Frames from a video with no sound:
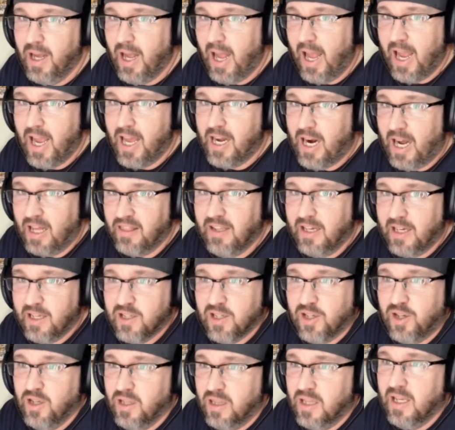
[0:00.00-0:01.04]
And I think it's
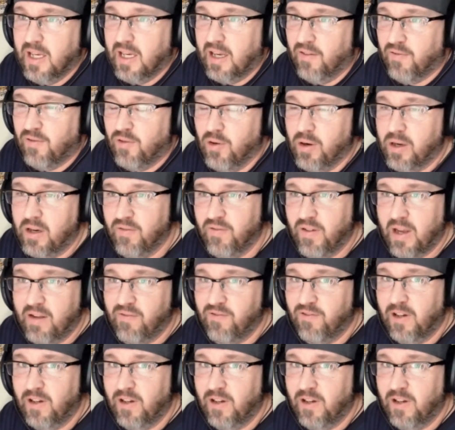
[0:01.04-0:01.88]
a good thing if Greta Van